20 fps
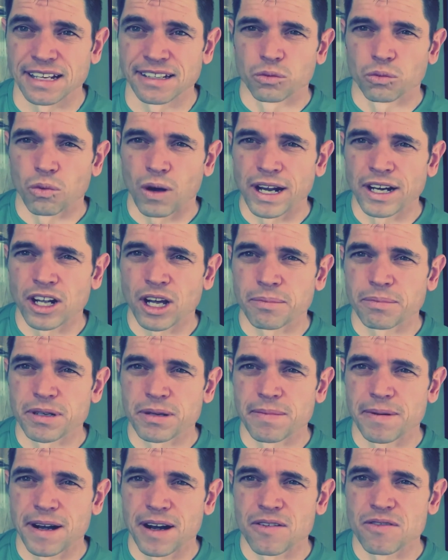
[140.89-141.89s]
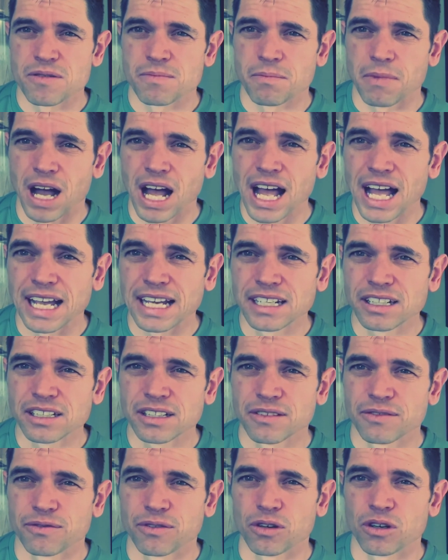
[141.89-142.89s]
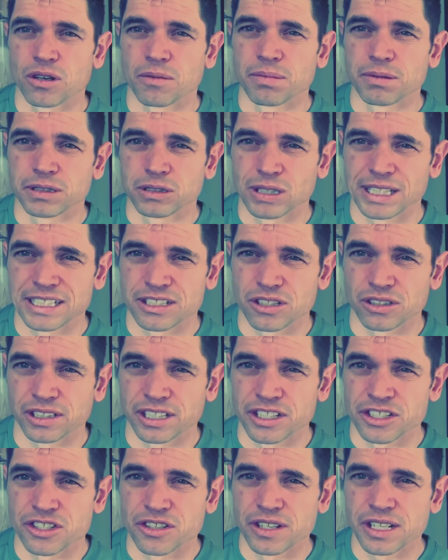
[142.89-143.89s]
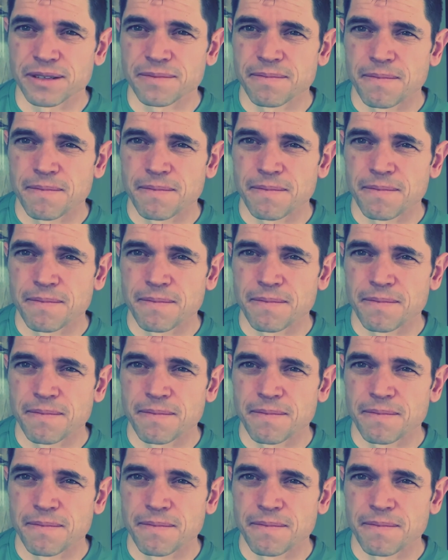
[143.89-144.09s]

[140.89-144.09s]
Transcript: Why not prepare the mind for a potential injury?